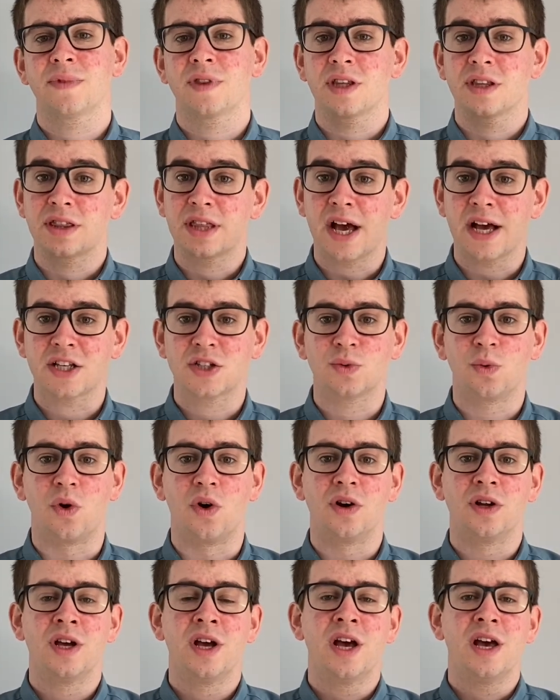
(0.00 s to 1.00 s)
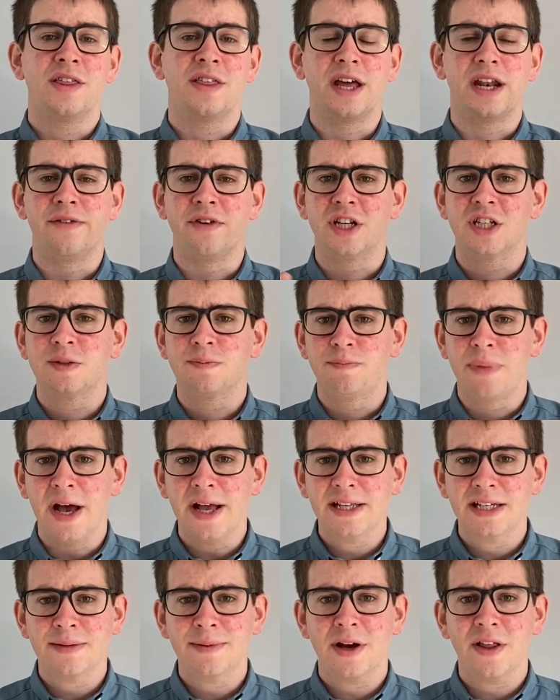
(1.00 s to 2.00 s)
That's what they'd have
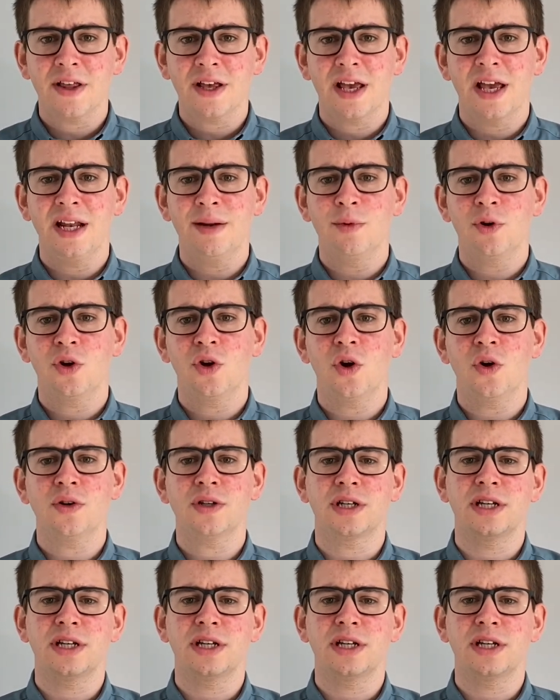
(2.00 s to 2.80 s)
expected about the kingdom of God,